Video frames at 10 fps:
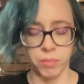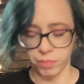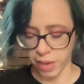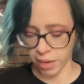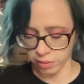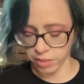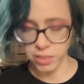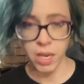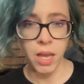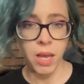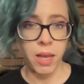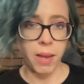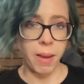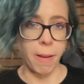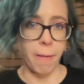batteries.
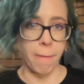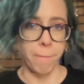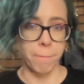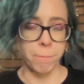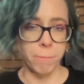But